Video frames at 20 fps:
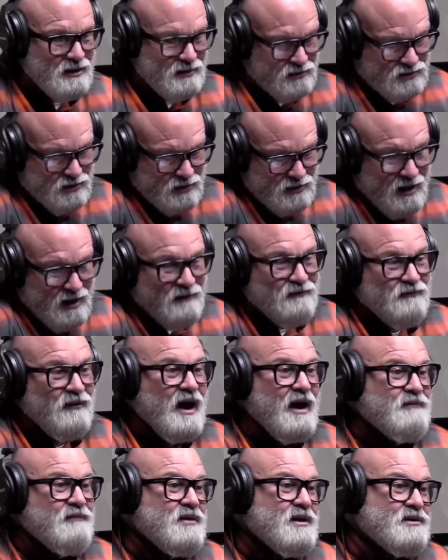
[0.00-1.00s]
so you got
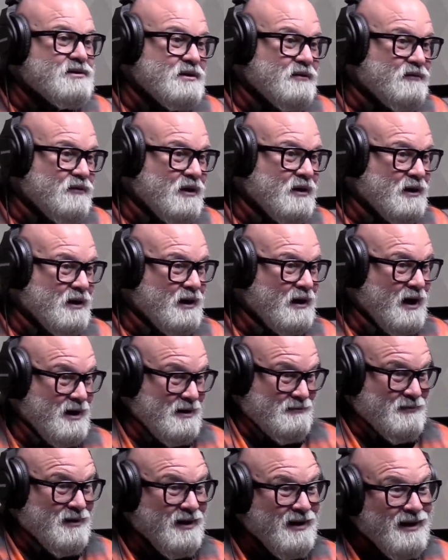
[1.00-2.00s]
5 years in the fucking
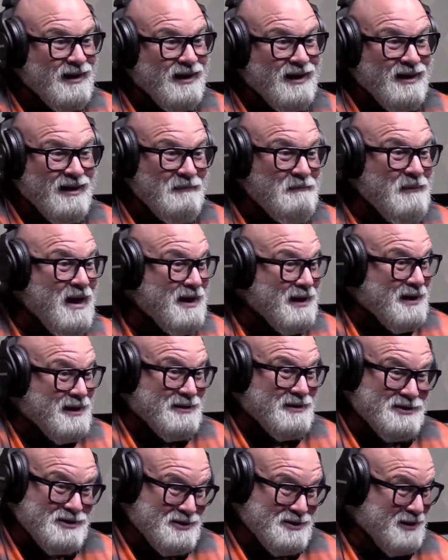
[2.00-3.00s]
game, making a
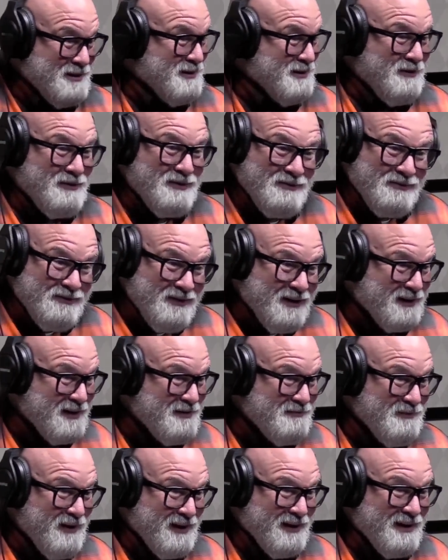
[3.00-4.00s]
shitload of
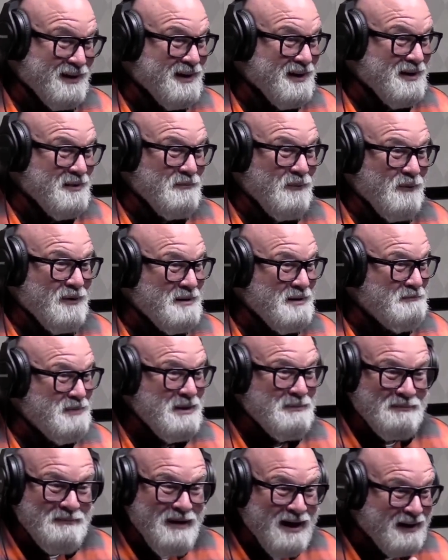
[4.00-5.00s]
fucking money. More than
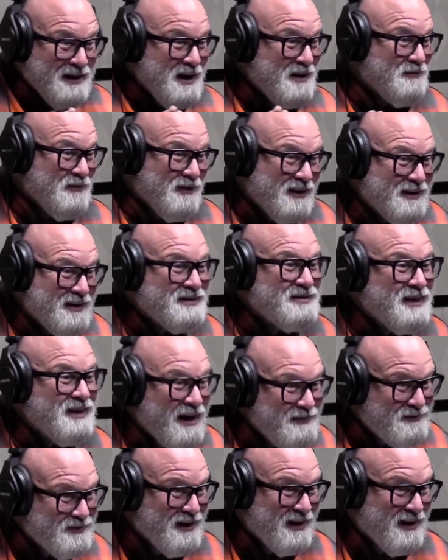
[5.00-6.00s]
people making their fucking
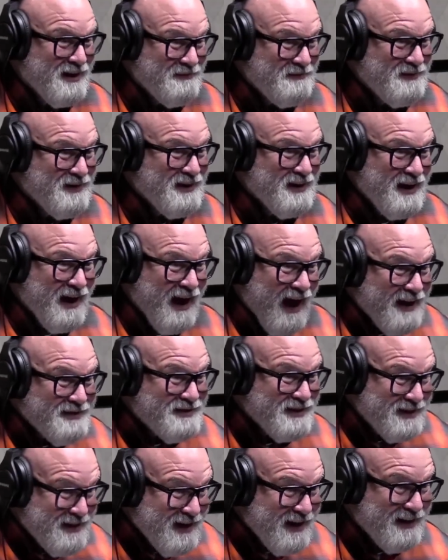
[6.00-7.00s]
lifetime. As
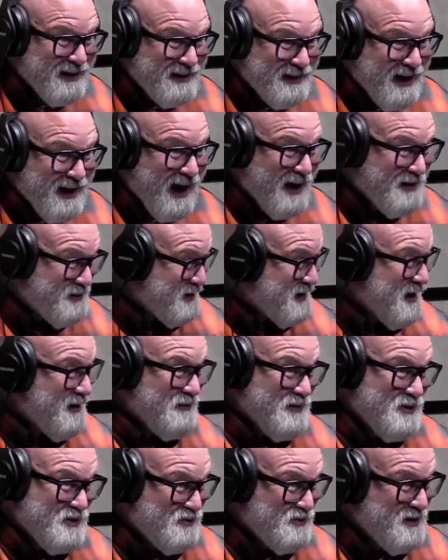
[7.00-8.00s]
a kid
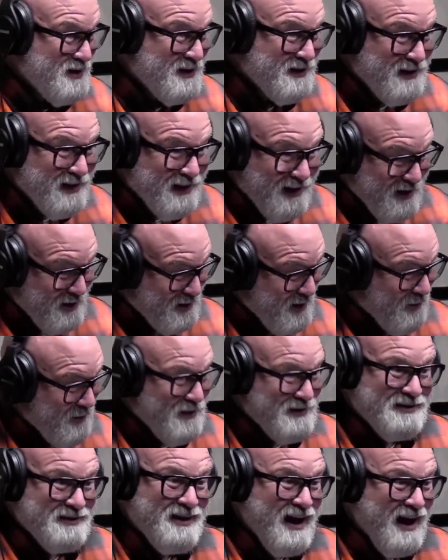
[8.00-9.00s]
from the street that
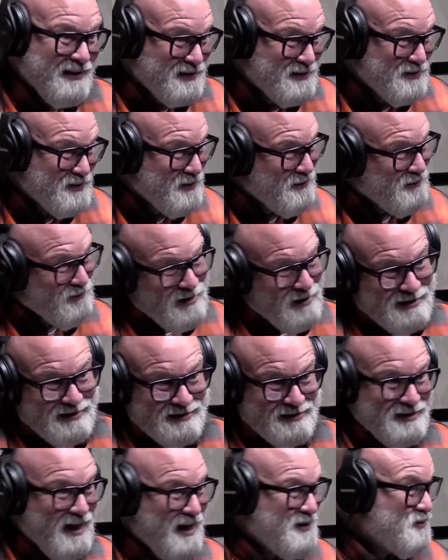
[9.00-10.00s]
went to Catholic school, regular
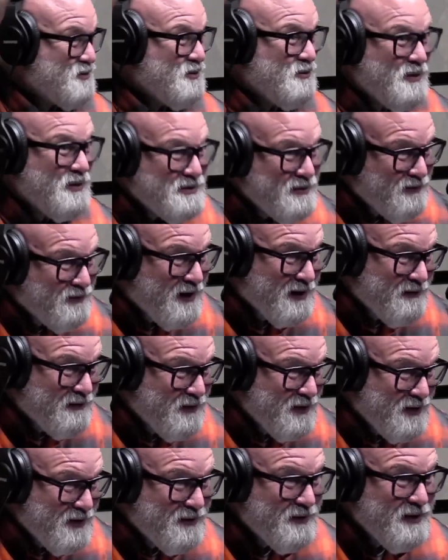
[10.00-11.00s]
Catholic school wasn't fucking
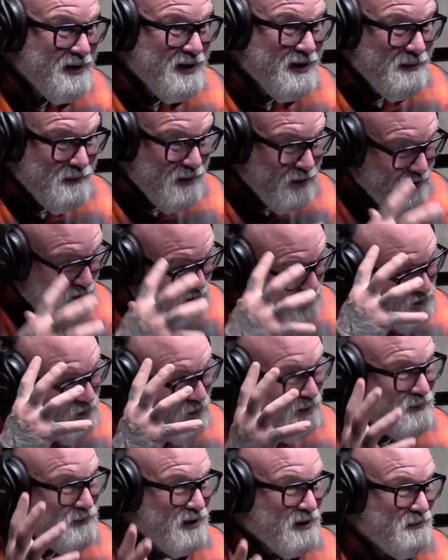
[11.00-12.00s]
for you because you saw
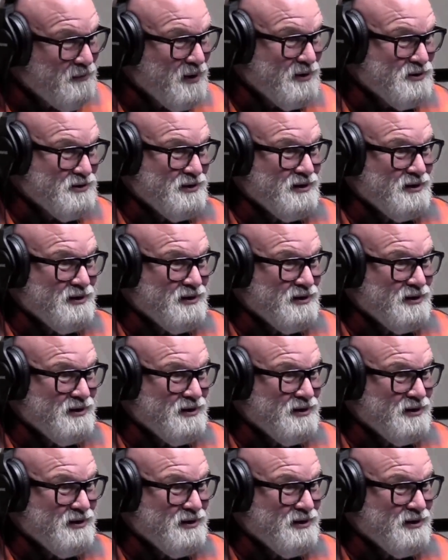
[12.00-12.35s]
a bigger picture.